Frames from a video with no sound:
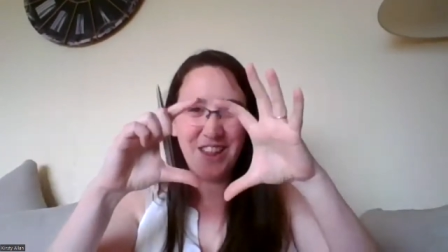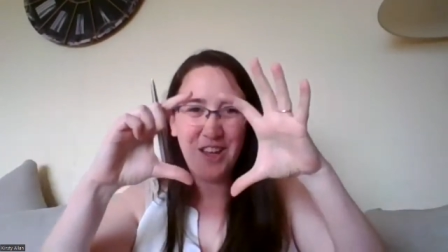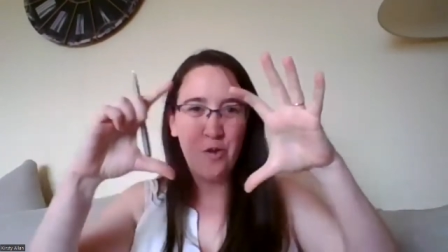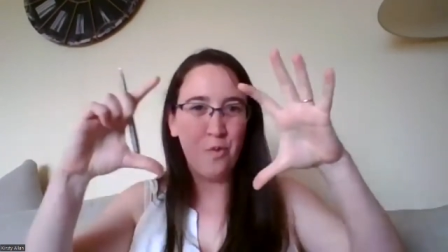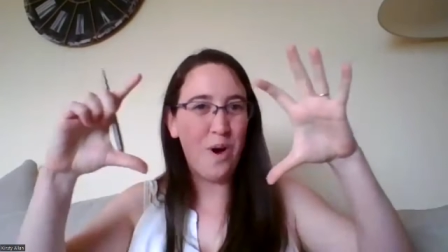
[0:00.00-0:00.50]

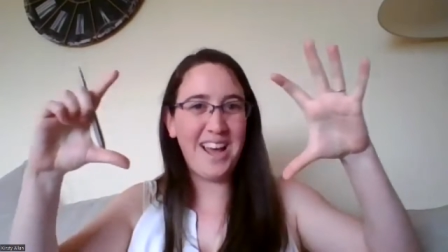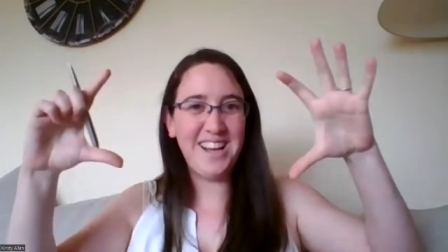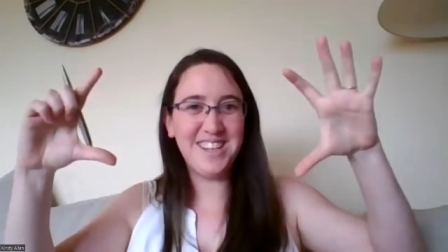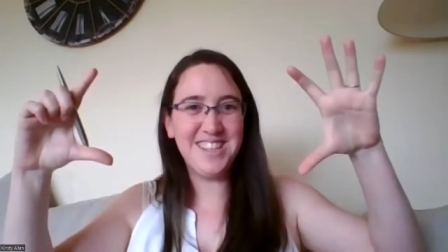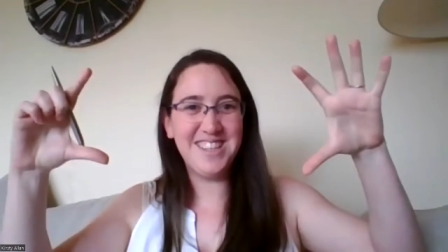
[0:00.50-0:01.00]
it
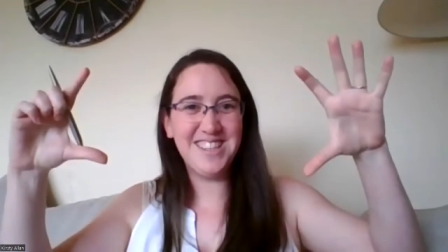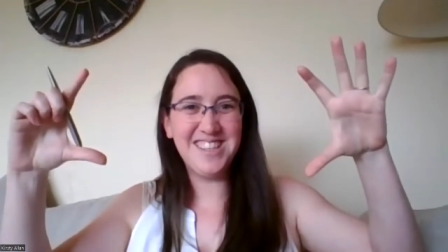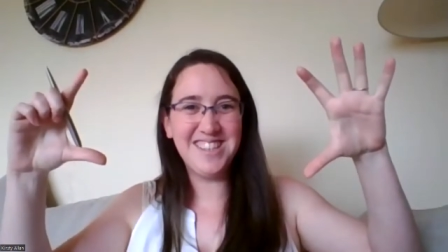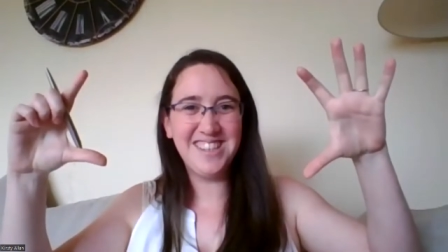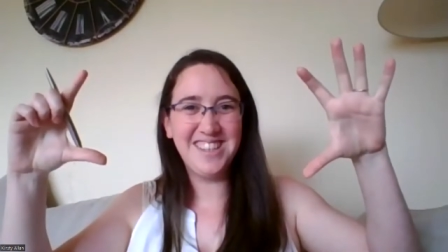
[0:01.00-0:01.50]

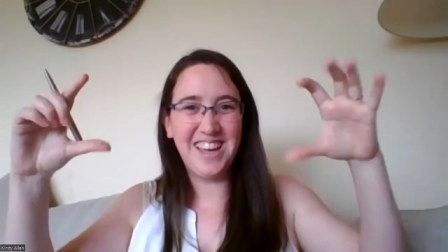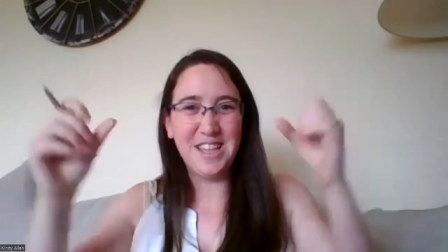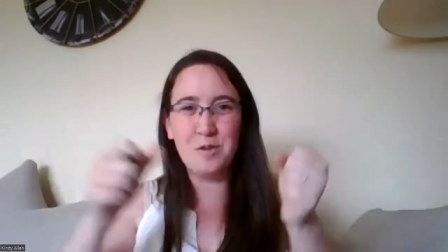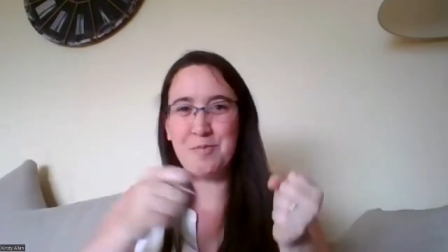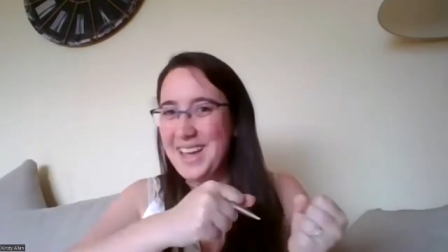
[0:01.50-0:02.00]
widens,
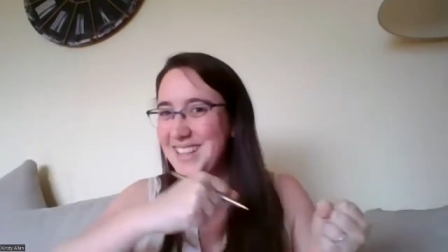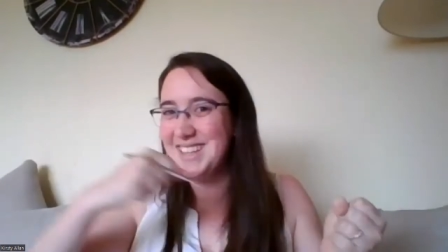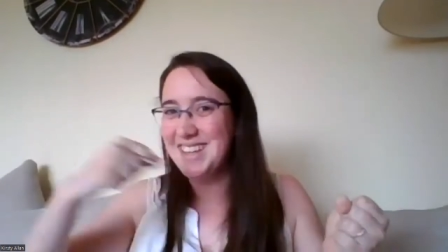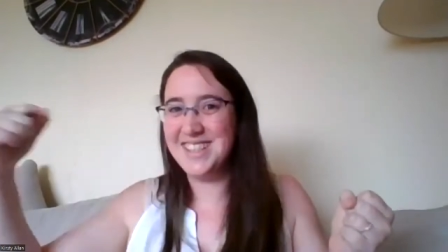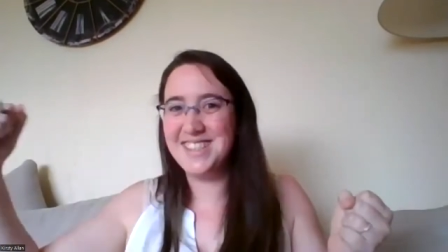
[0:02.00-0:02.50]
it's a place
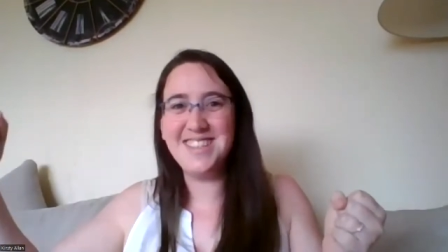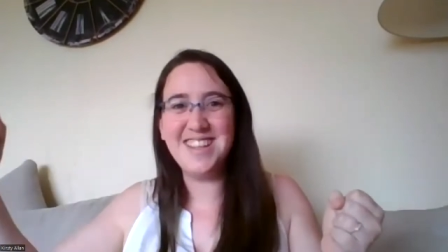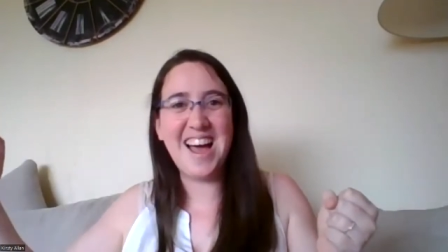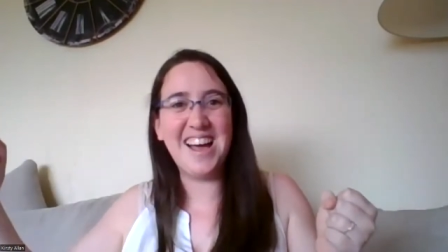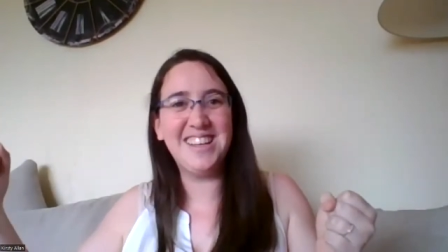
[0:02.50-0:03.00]
that it
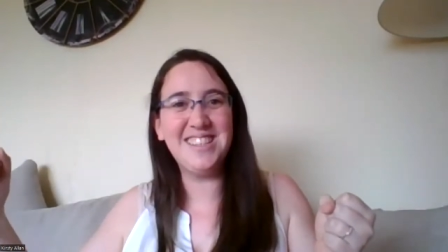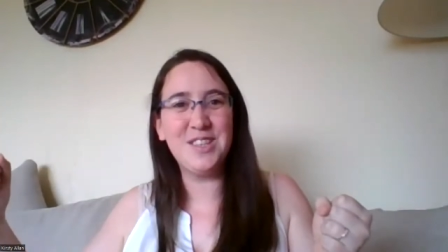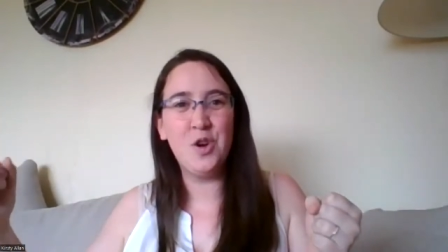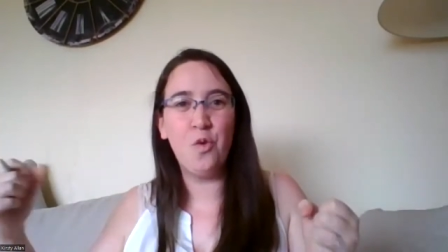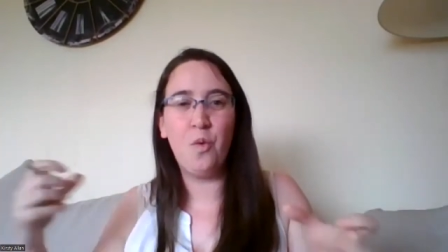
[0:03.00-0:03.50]

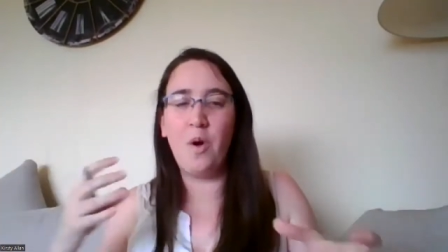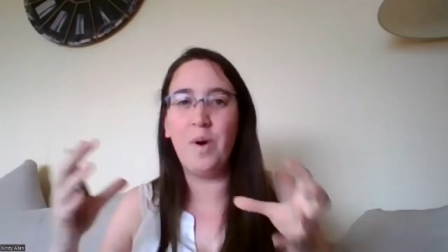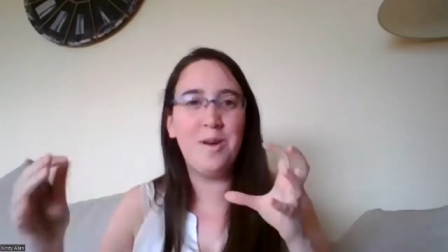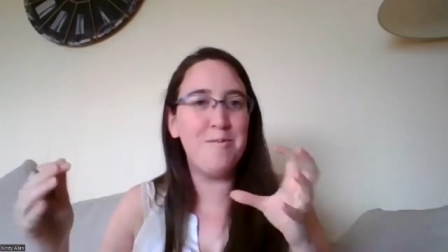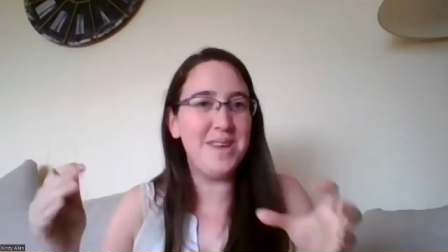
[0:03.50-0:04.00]
snags. Where
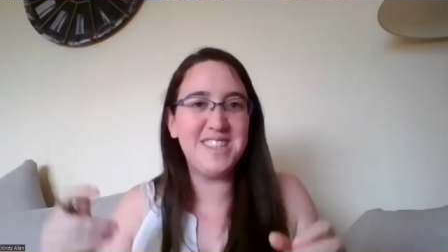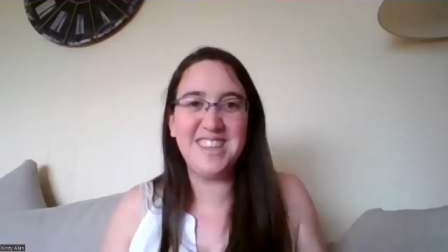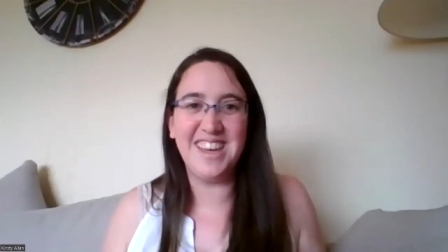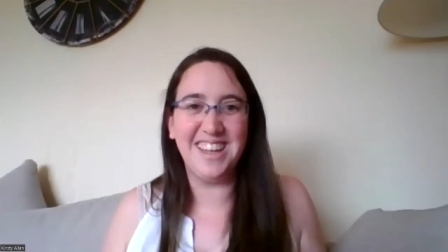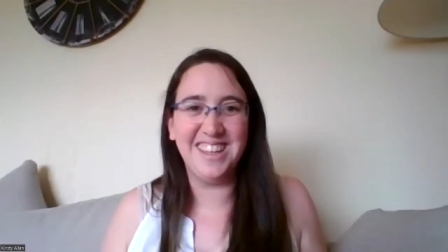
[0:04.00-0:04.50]
we're
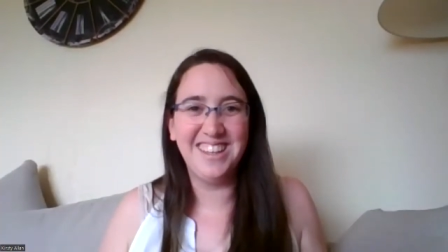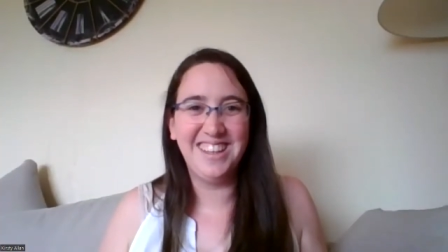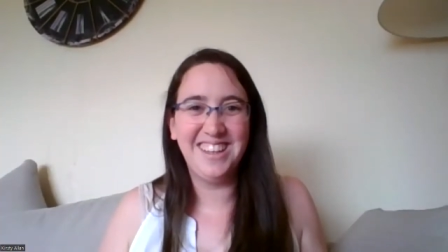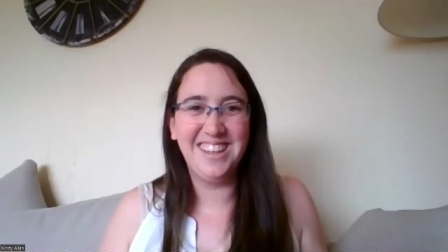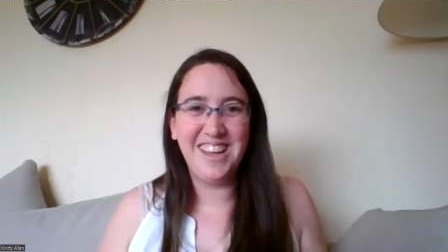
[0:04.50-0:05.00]
missing
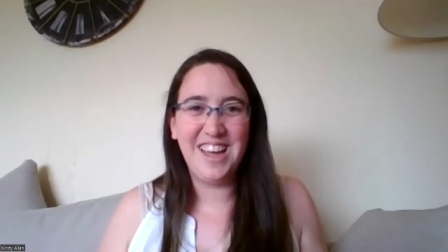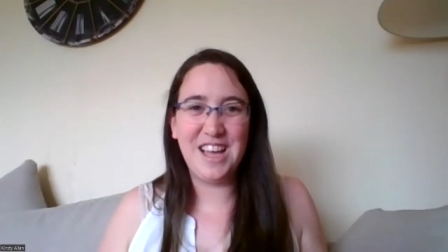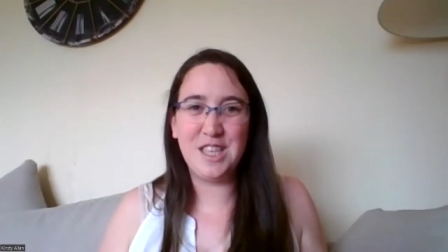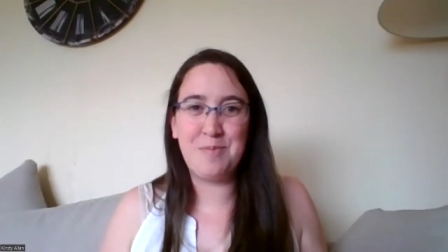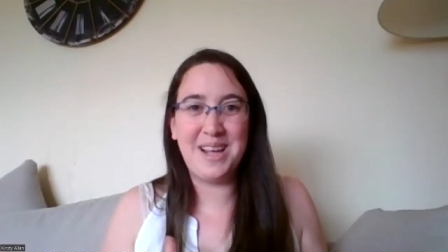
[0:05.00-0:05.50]

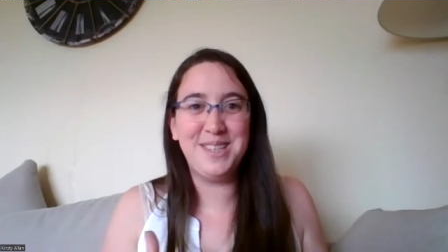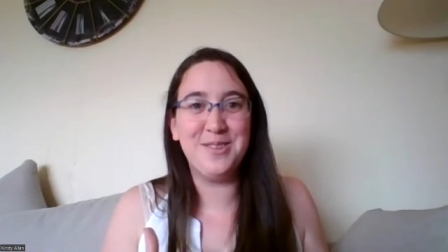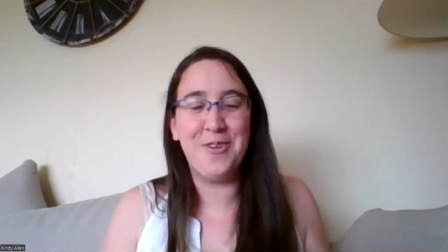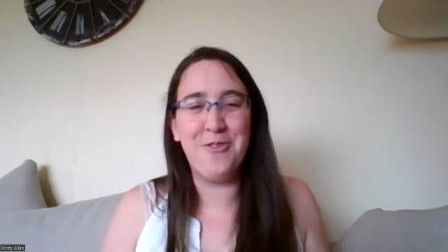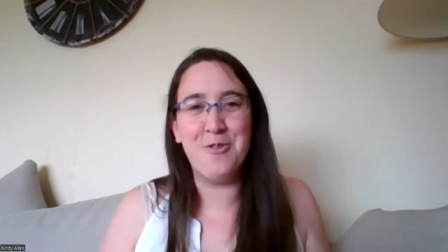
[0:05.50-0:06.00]
is a place
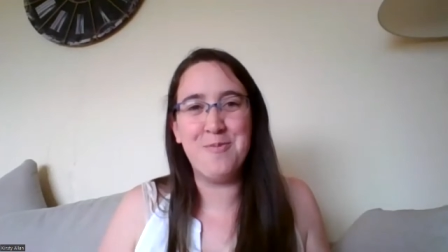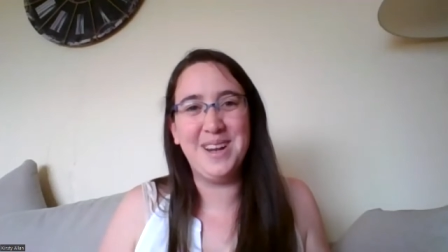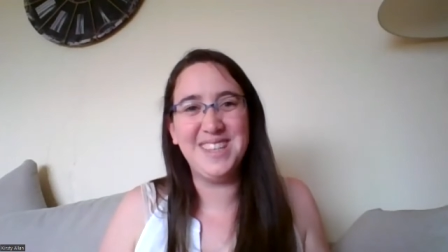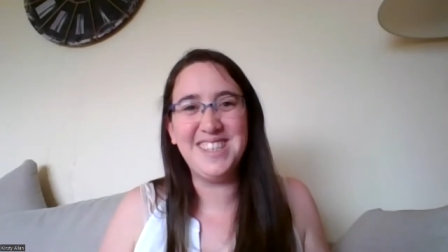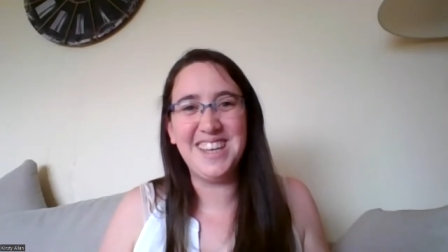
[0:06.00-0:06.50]
of
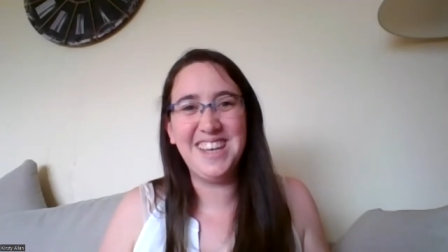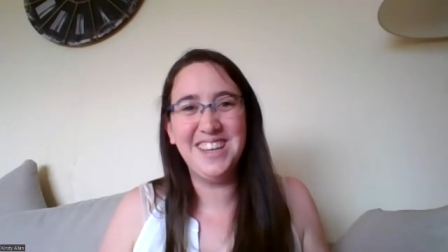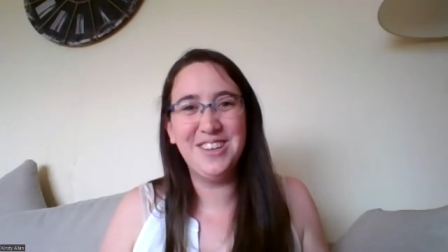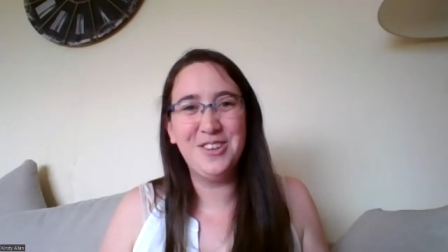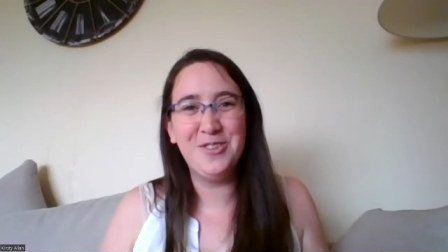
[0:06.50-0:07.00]
vulnerability
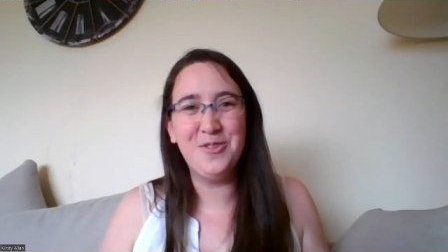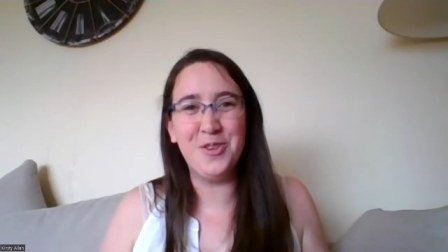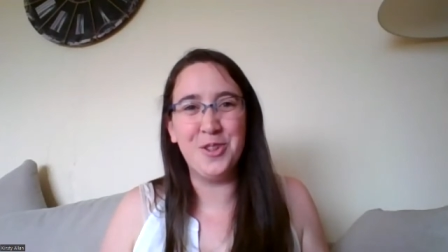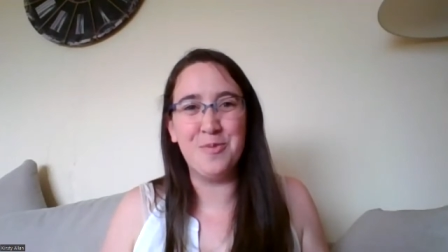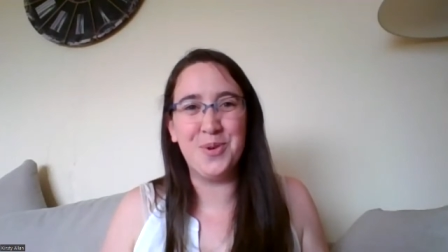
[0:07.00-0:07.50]

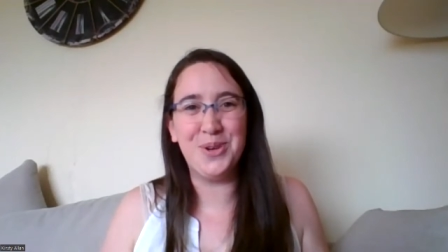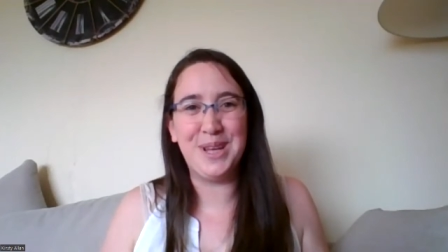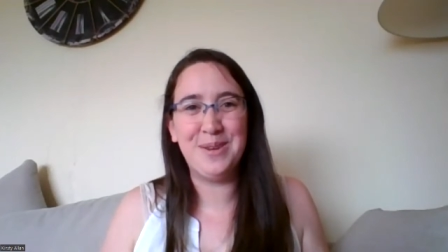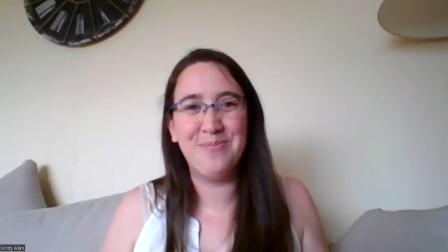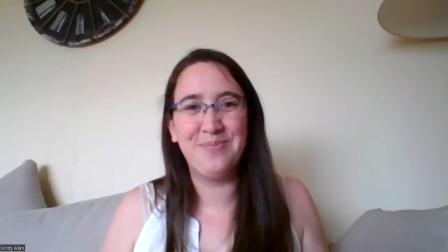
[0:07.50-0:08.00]
for the
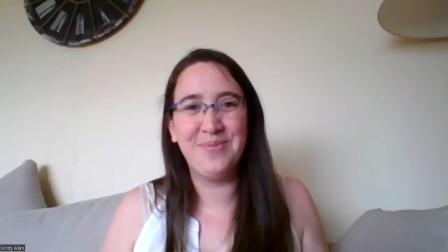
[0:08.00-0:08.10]
body.